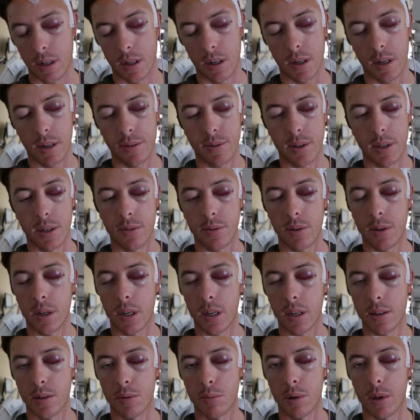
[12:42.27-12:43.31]
I'll have to give you
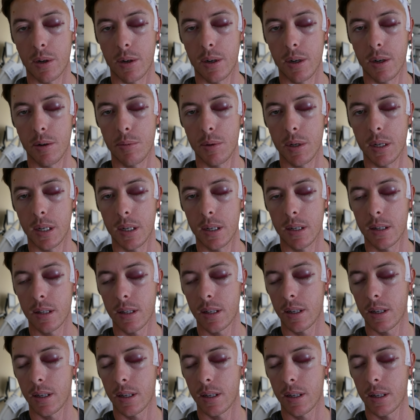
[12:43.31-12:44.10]
guys a better update.